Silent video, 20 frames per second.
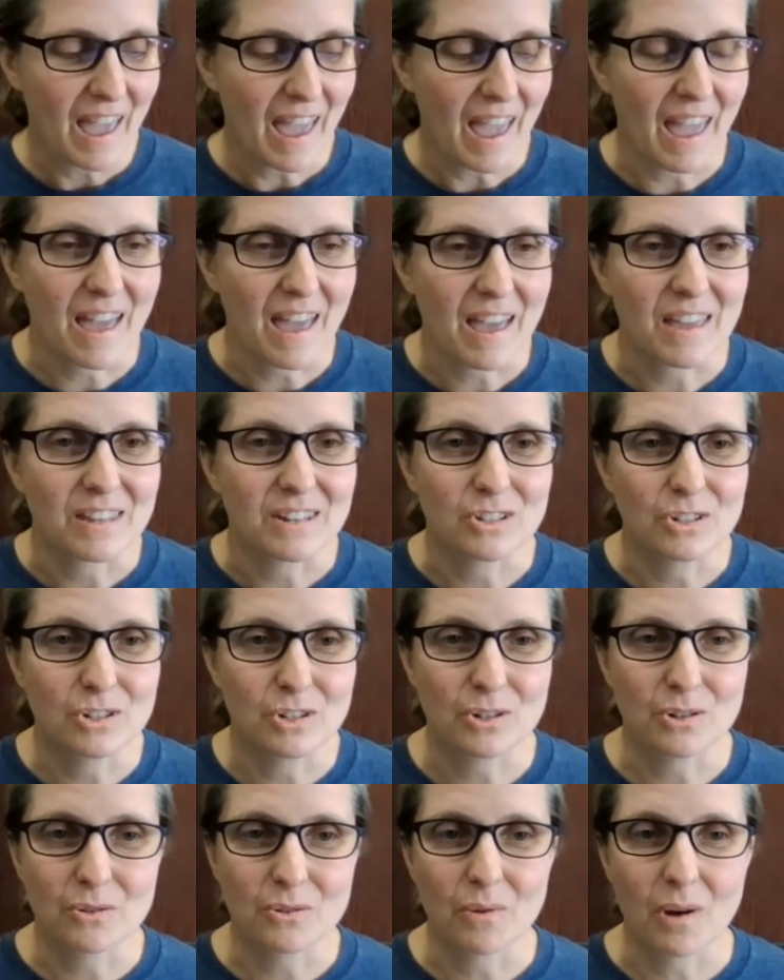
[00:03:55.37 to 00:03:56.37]
And
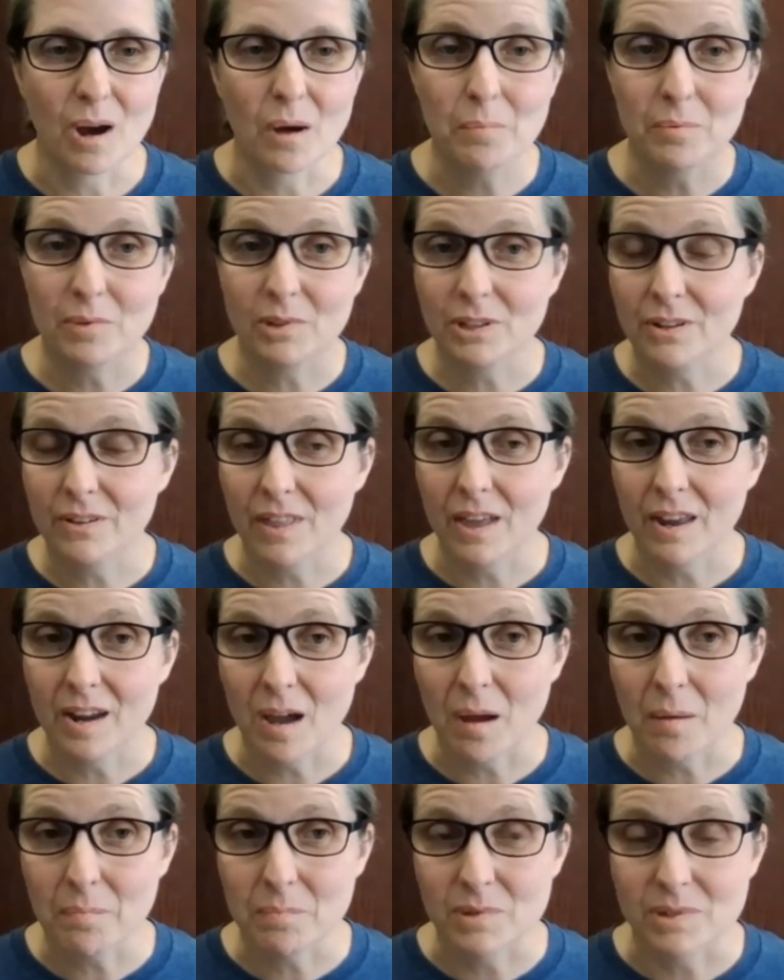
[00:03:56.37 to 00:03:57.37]
to help clear that
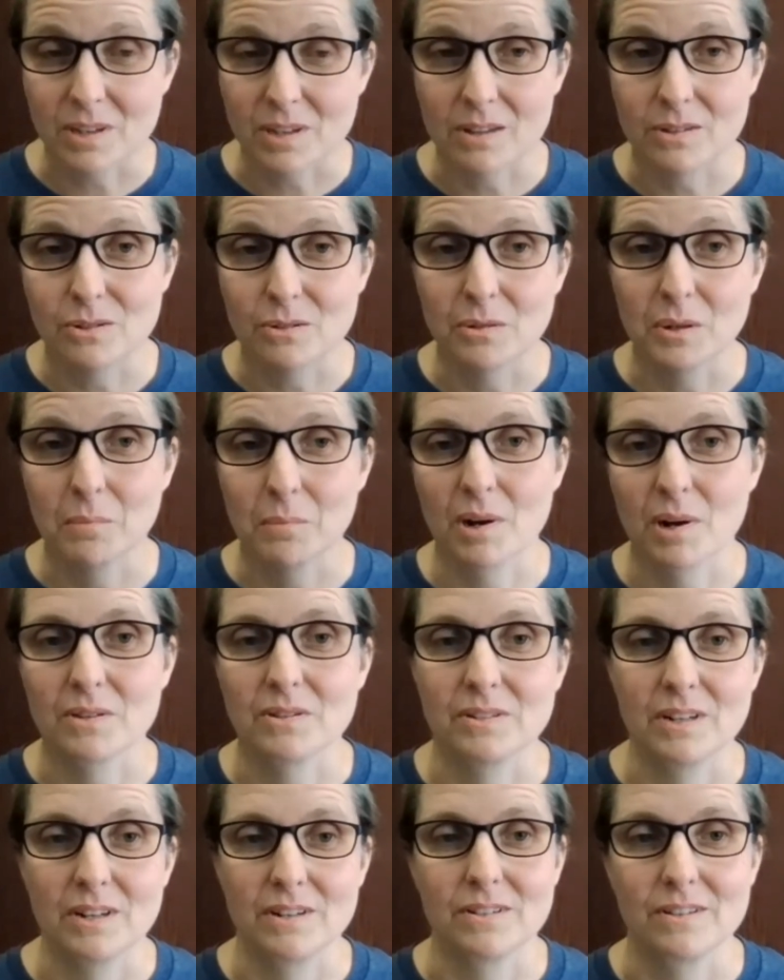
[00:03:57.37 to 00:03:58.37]
up, besides doing
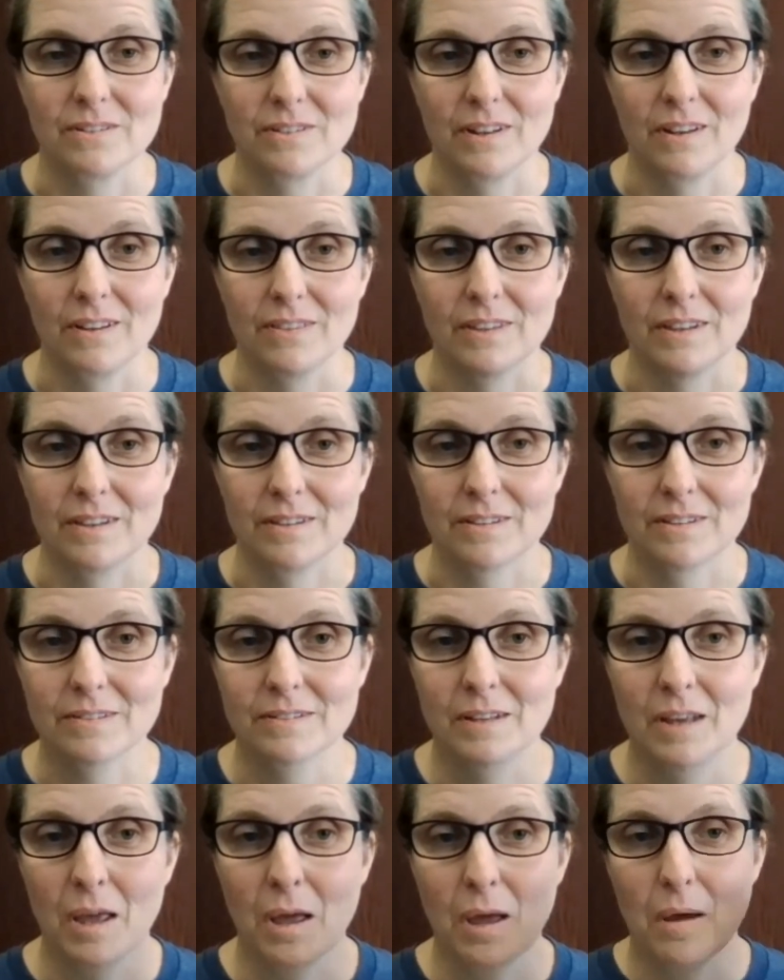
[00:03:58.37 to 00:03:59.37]
presentations like
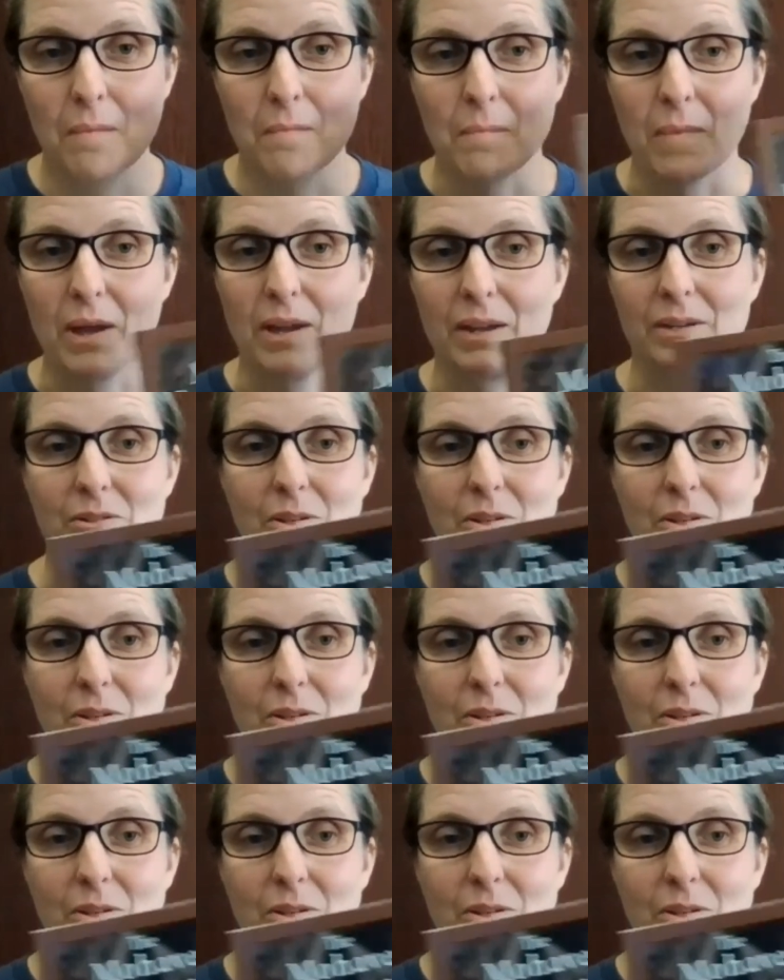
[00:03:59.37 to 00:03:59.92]
this, Mike